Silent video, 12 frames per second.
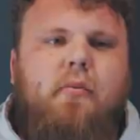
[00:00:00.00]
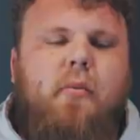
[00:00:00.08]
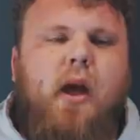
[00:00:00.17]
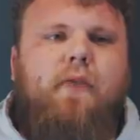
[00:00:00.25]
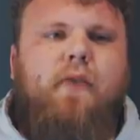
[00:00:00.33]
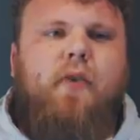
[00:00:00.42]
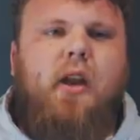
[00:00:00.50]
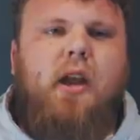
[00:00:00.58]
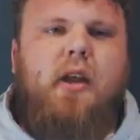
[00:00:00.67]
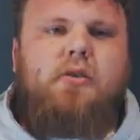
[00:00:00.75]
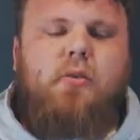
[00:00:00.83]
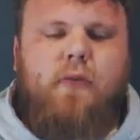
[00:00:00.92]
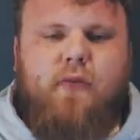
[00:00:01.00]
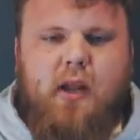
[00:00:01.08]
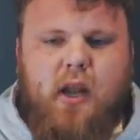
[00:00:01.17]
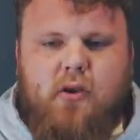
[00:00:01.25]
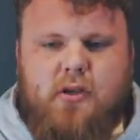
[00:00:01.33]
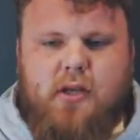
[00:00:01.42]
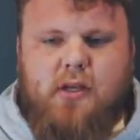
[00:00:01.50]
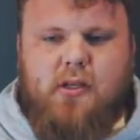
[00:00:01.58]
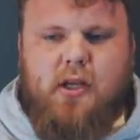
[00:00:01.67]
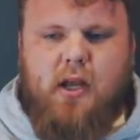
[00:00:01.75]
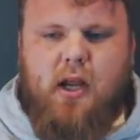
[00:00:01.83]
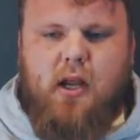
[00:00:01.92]
My three lifts were
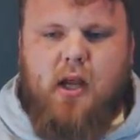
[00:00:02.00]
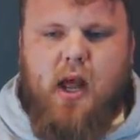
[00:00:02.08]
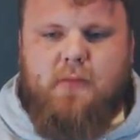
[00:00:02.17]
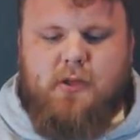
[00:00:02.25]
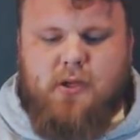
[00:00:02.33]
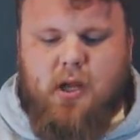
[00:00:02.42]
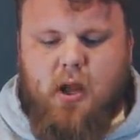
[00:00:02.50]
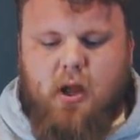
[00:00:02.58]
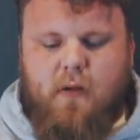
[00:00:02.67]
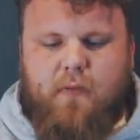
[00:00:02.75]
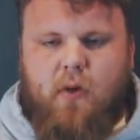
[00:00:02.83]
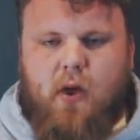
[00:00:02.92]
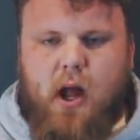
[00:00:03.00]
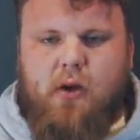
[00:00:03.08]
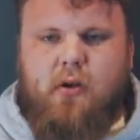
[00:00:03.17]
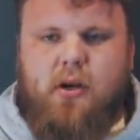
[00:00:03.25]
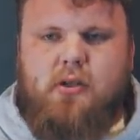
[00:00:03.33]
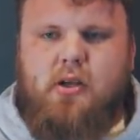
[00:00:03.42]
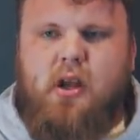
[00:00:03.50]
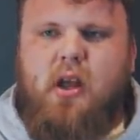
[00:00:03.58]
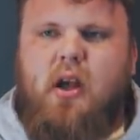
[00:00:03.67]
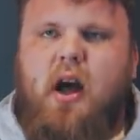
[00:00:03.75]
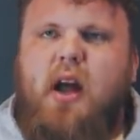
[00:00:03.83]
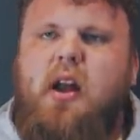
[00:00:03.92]
360 kilograms, 400,
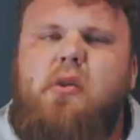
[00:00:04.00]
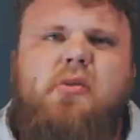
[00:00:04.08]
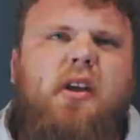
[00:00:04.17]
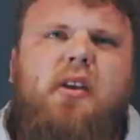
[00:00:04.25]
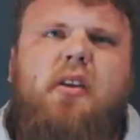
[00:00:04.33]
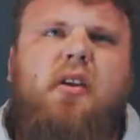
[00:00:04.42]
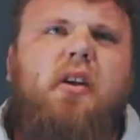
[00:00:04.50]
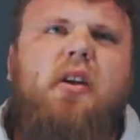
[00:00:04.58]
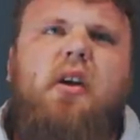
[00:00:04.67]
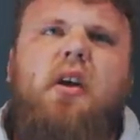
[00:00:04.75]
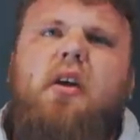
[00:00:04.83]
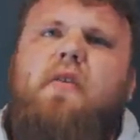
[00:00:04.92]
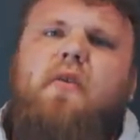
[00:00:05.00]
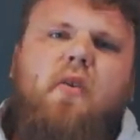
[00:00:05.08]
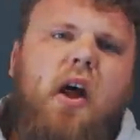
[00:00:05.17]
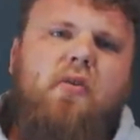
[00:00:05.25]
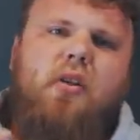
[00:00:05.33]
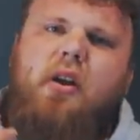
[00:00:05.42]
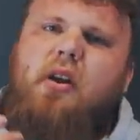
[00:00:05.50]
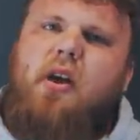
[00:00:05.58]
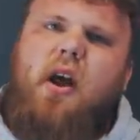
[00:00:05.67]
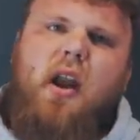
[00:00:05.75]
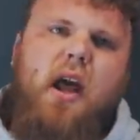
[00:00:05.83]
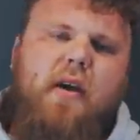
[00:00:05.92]
and then it was like
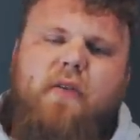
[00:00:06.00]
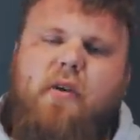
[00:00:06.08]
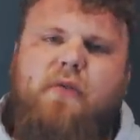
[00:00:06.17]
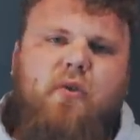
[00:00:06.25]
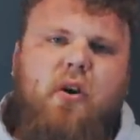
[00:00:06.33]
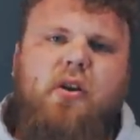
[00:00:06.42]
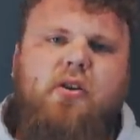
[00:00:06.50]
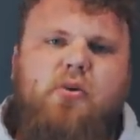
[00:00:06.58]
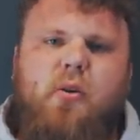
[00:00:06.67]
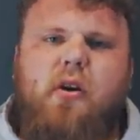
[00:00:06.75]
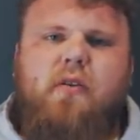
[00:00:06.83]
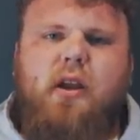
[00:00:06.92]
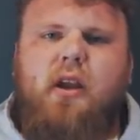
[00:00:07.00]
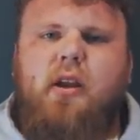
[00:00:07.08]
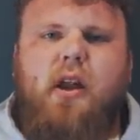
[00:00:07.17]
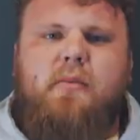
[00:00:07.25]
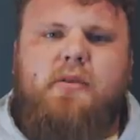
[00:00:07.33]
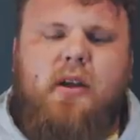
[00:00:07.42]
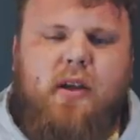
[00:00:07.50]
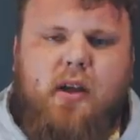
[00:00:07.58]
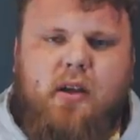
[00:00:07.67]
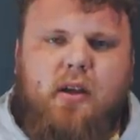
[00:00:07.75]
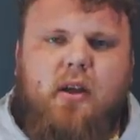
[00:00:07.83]
411 or 412 kilograms, I think.